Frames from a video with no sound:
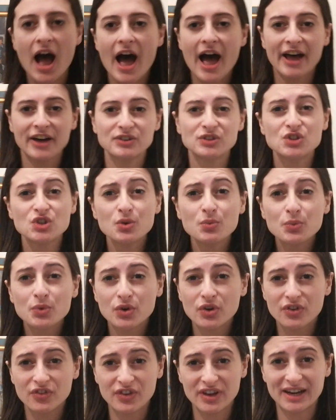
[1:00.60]
How to
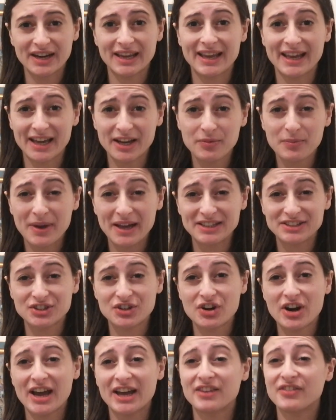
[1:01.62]
improve and get better
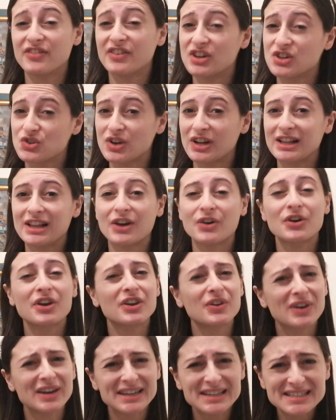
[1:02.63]
at visual or
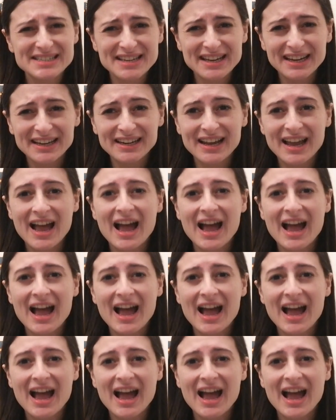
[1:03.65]
UI design?